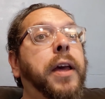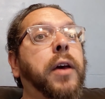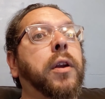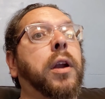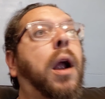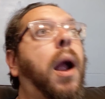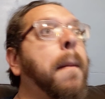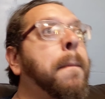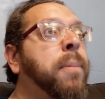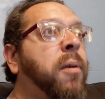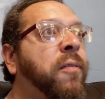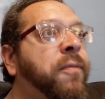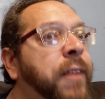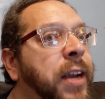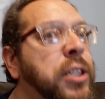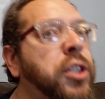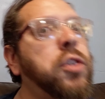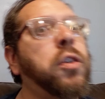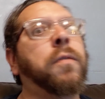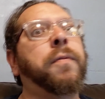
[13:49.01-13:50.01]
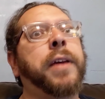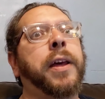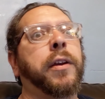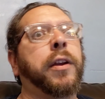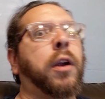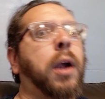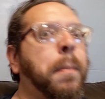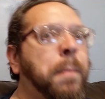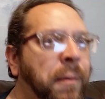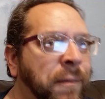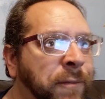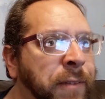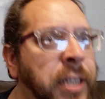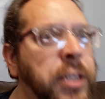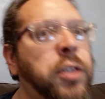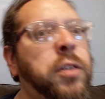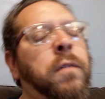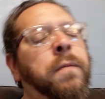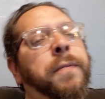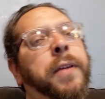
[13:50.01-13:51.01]
failure a professional failure a
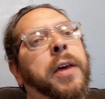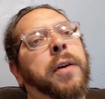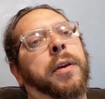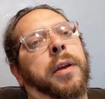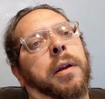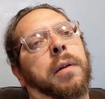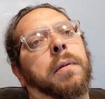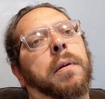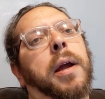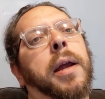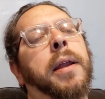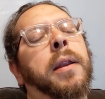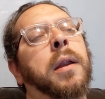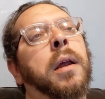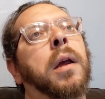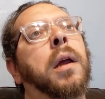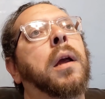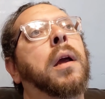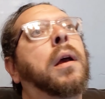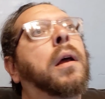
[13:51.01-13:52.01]
professional failure right